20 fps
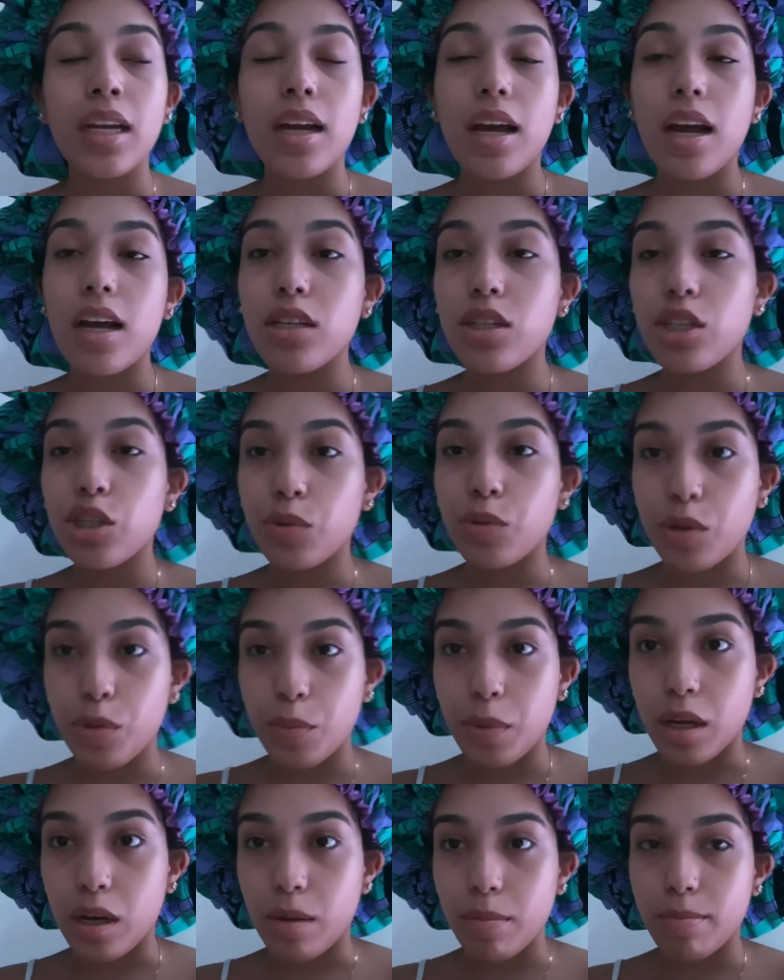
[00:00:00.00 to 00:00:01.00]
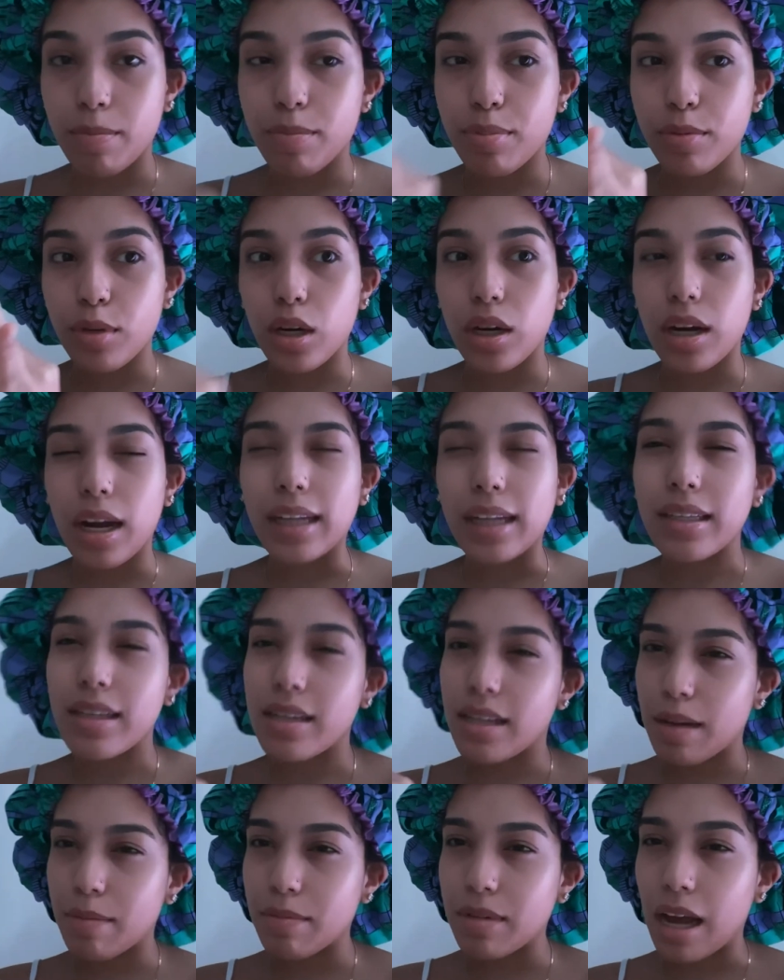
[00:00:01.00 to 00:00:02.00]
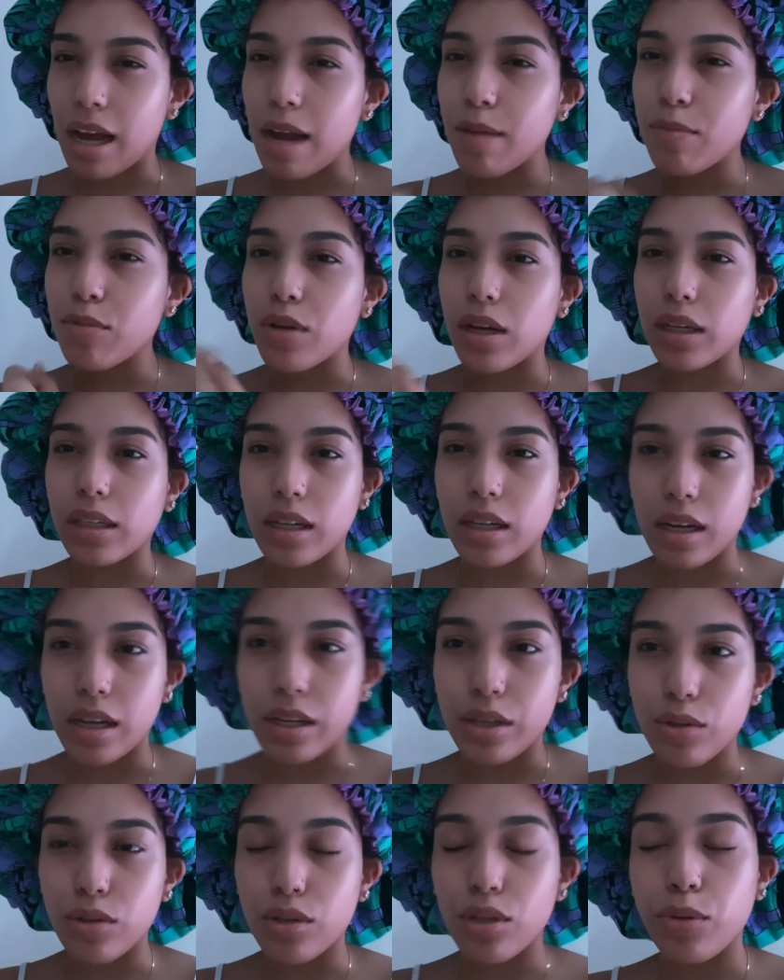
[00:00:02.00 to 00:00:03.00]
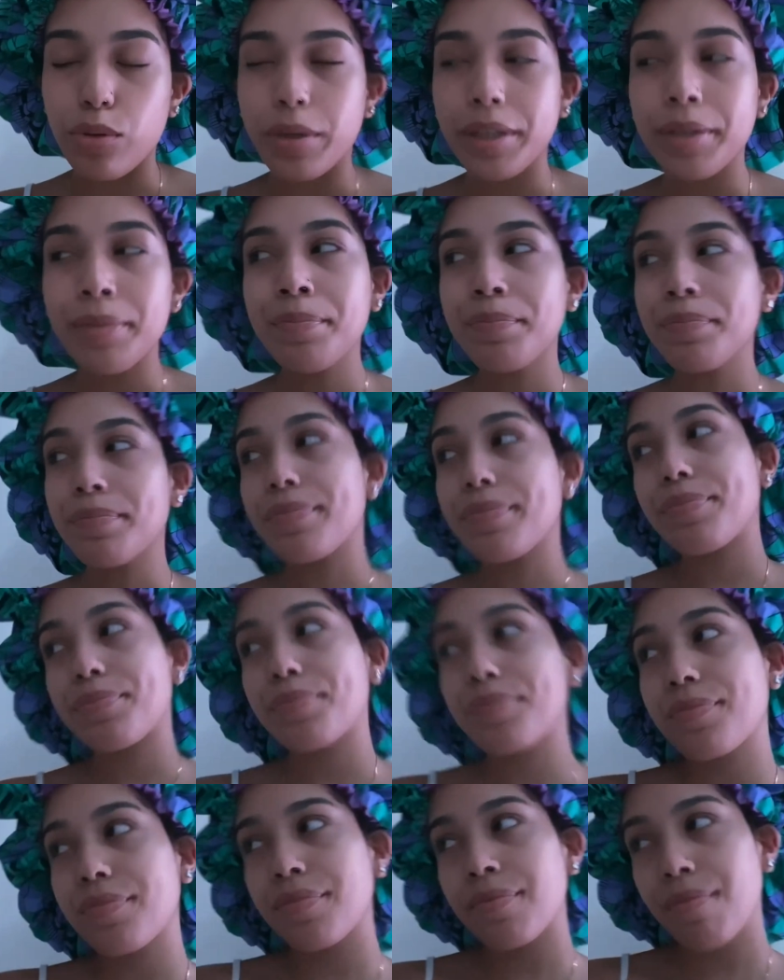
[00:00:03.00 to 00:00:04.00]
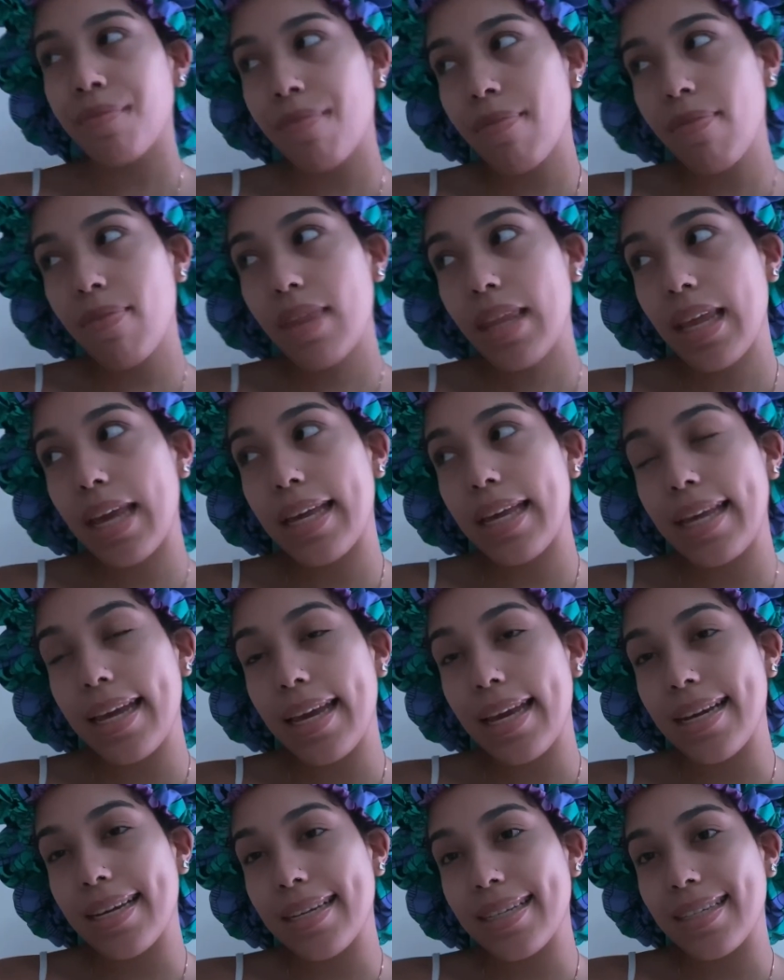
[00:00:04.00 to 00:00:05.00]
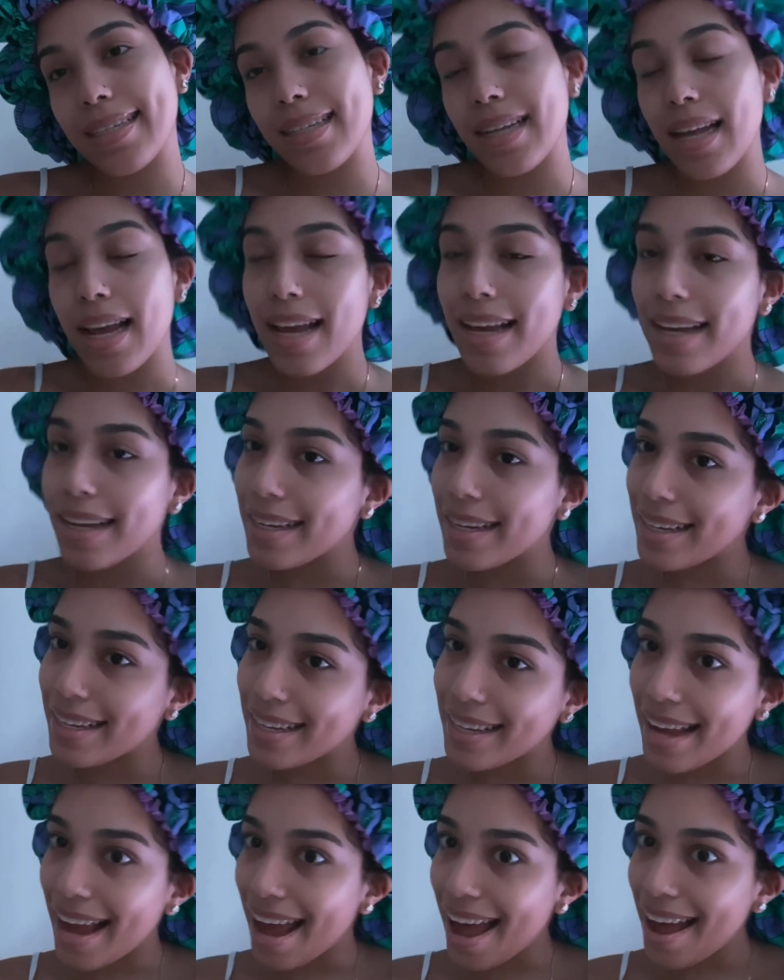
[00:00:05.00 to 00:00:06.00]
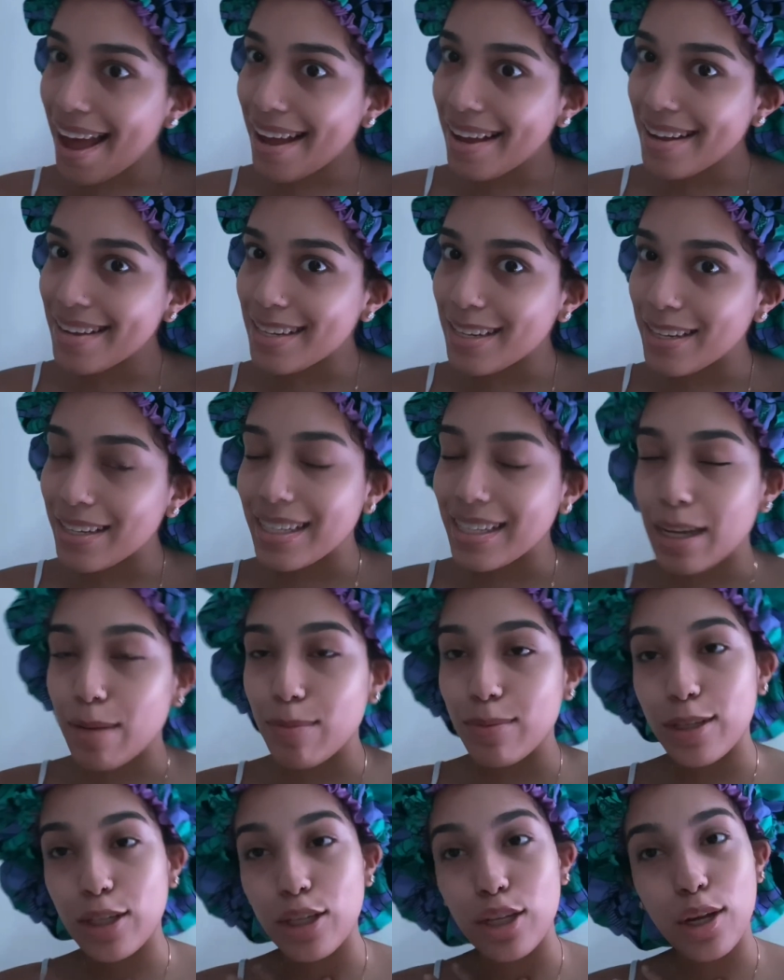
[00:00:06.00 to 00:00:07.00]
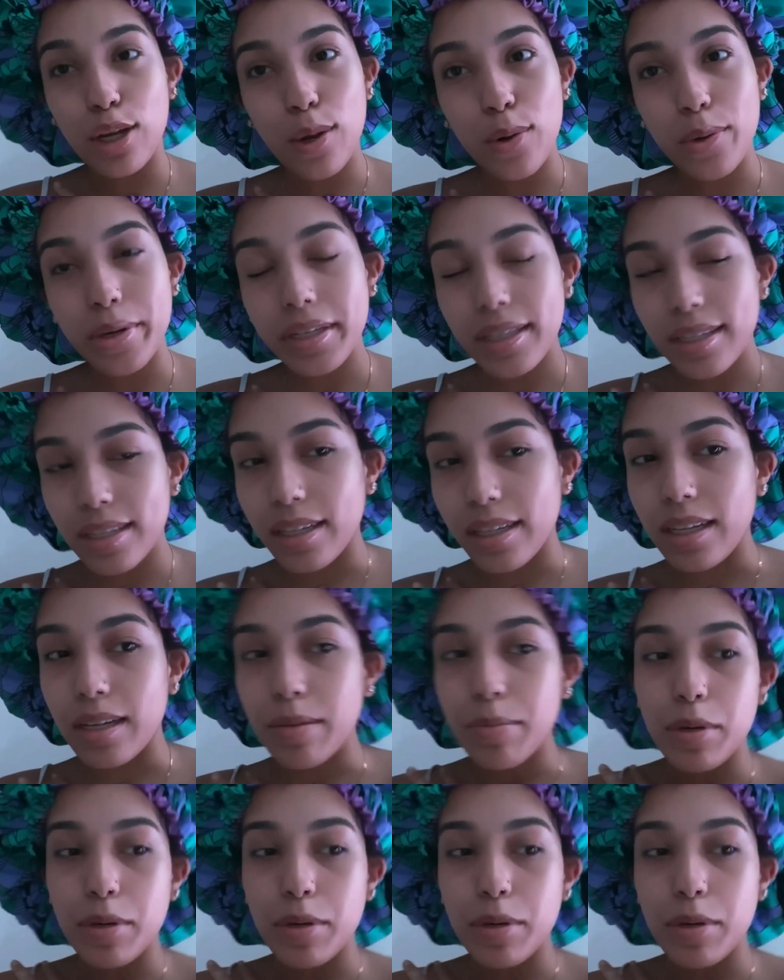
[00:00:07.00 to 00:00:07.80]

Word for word: I still want to wake up at the same time so I can get used to it. And yeah, so it's time to go to sleep.